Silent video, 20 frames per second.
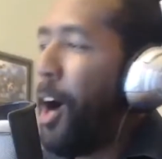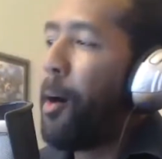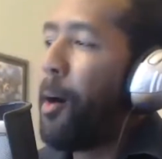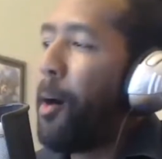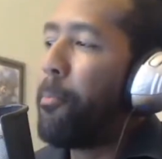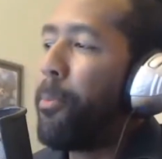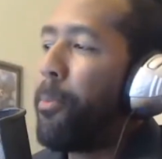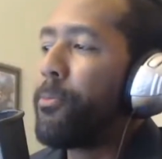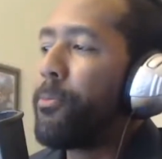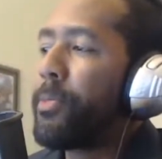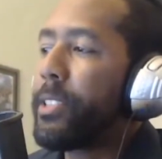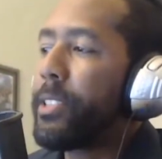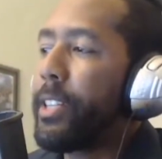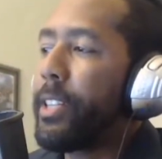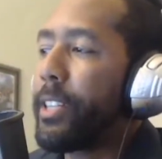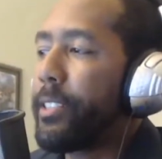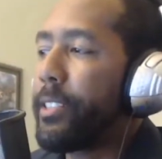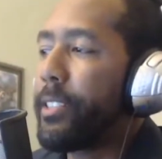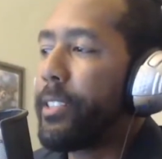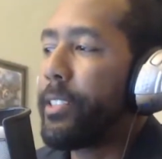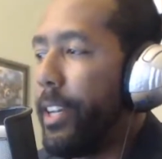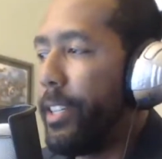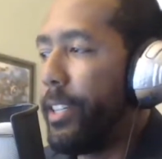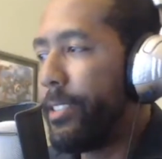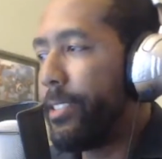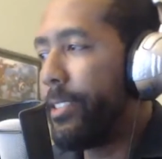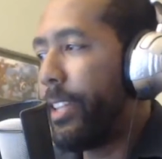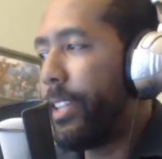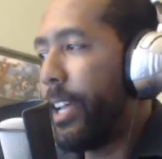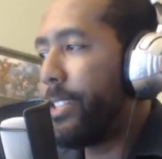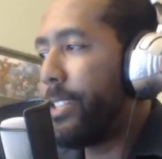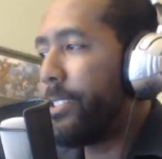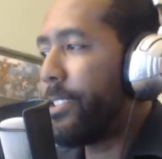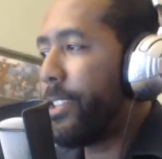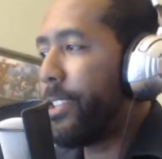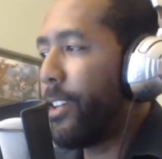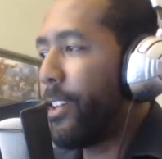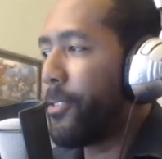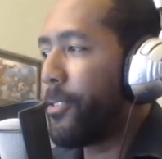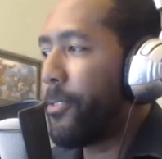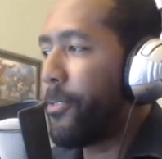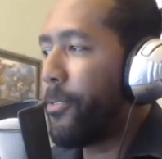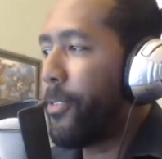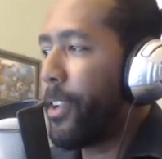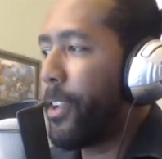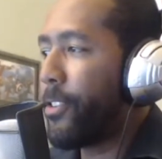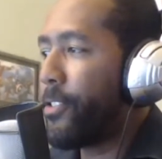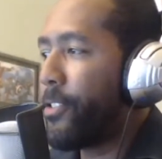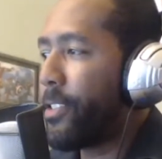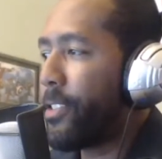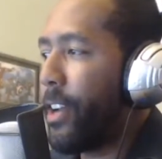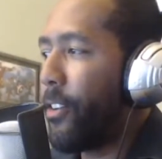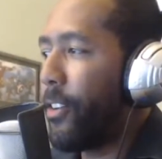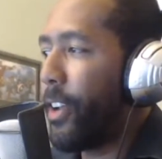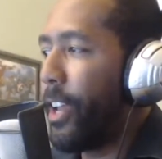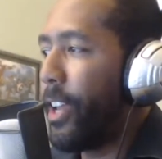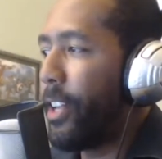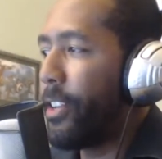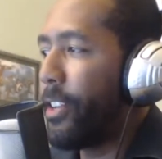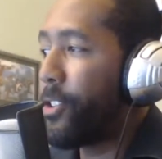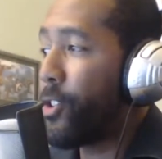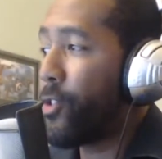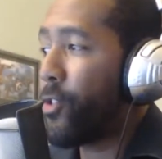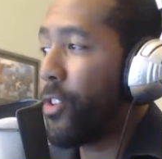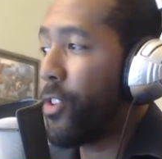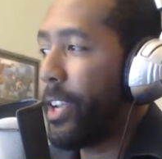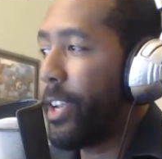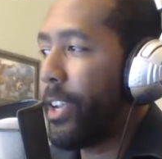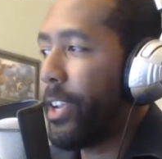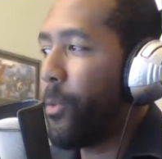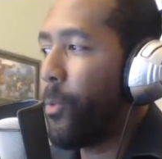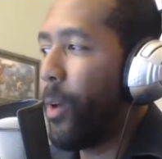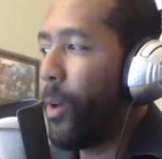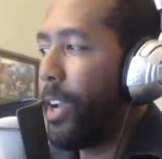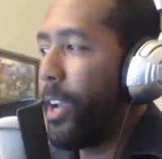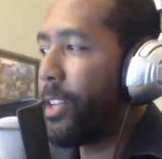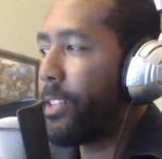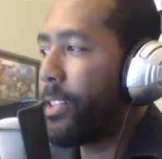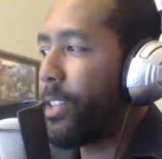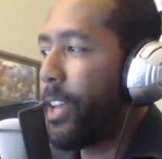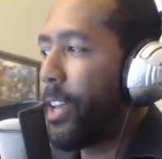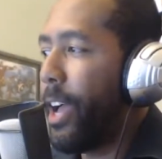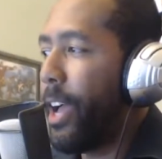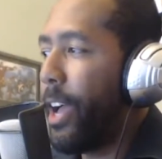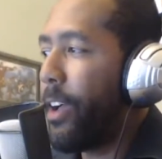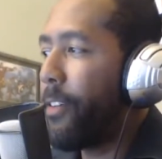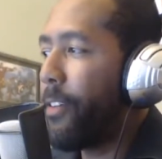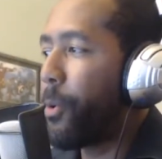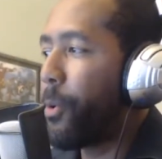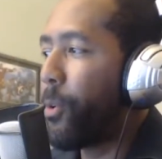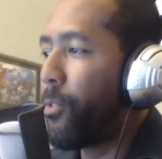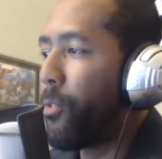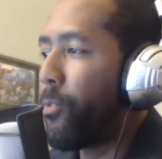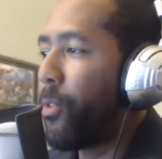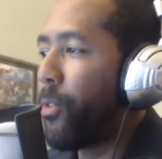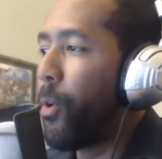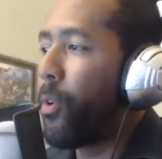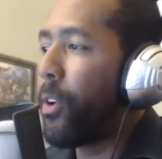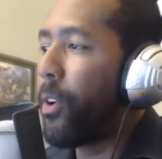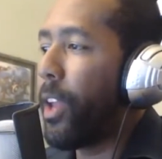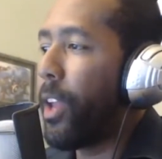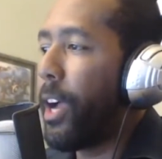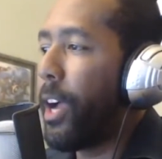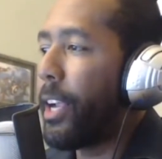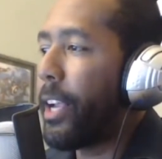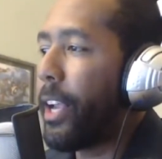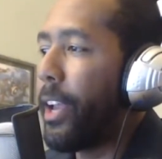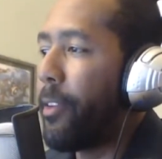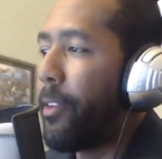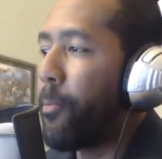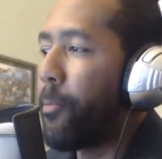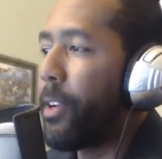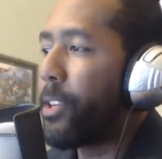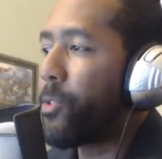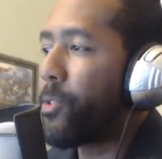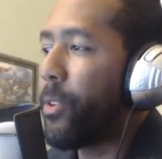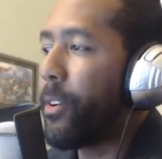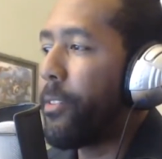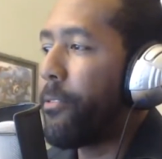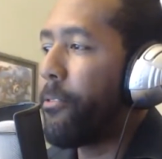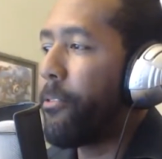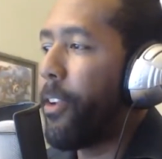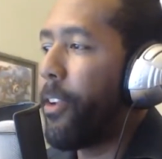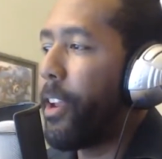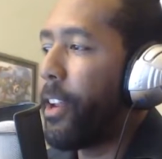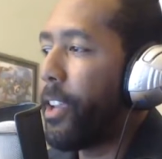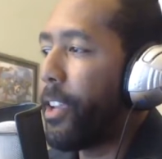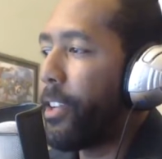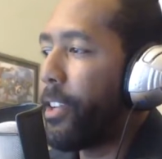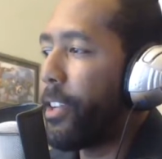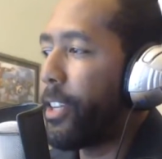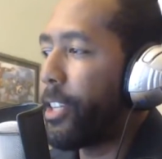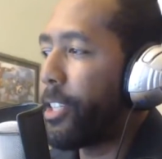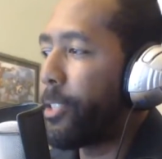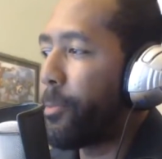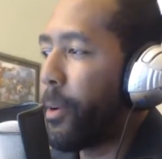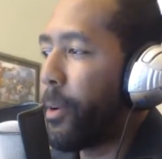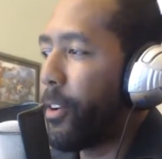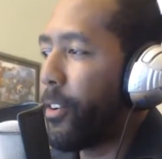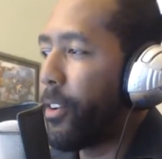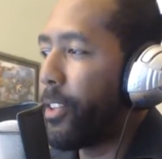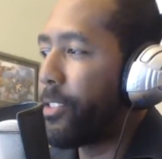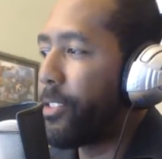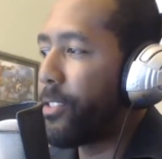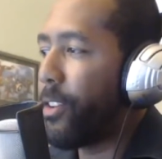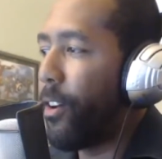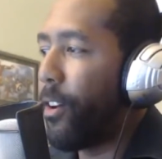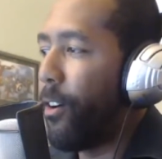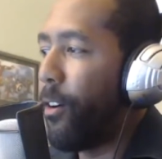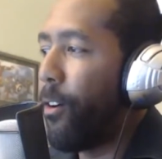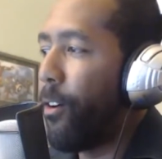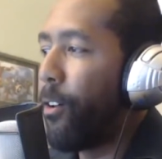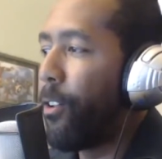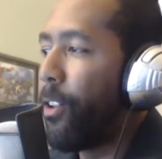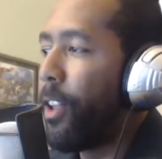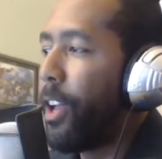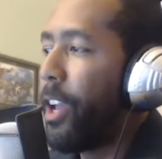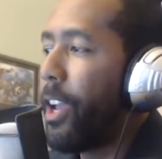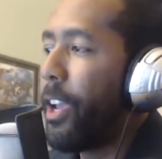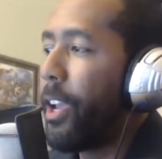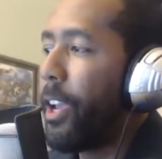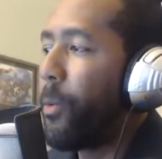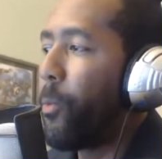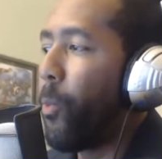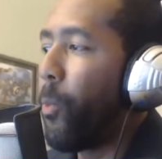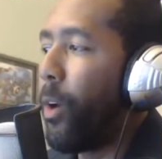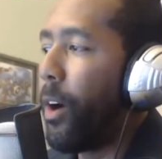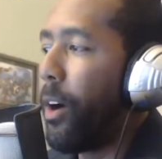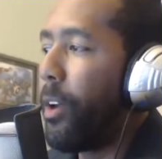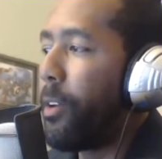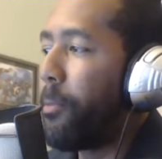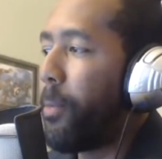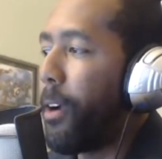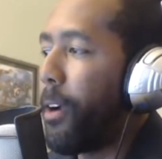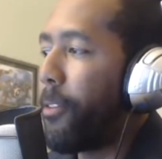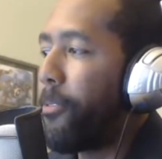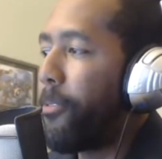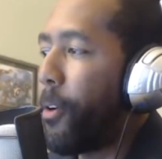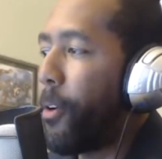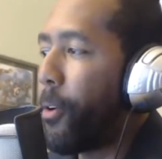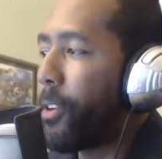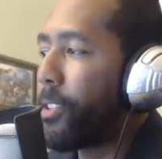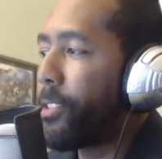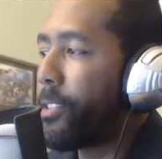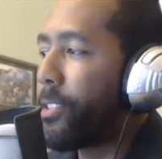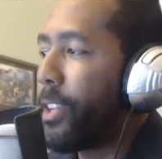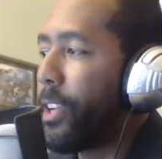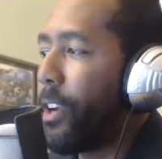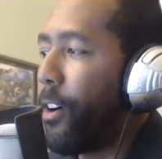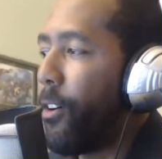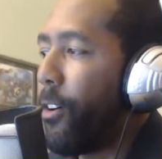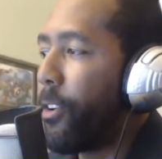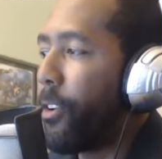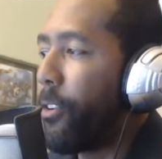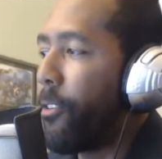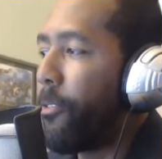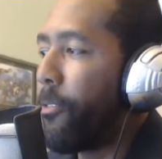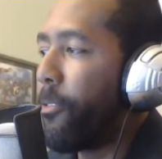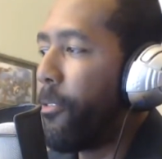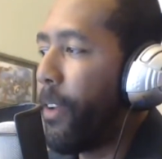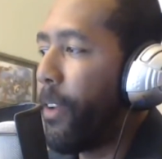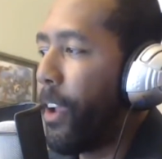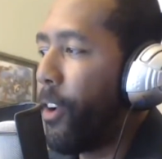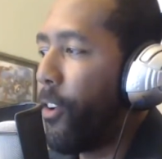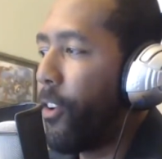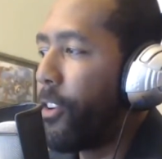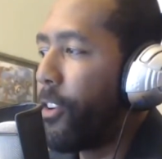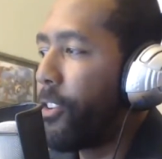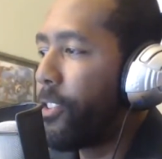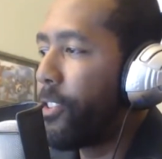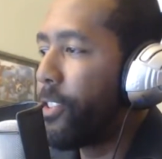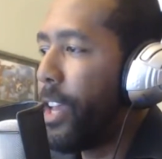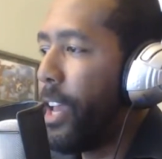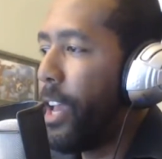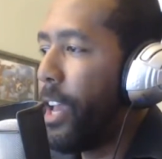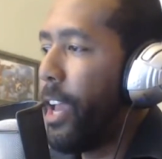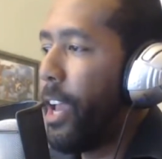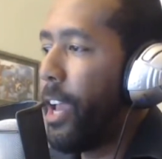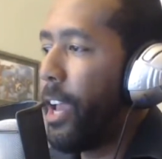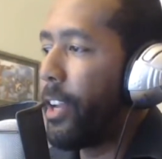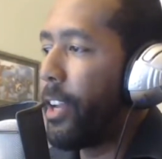Boomstick says Dead Cells figures out an intriguing way to have your roguelike and Metroidvania experience all in one by focusing on your failures and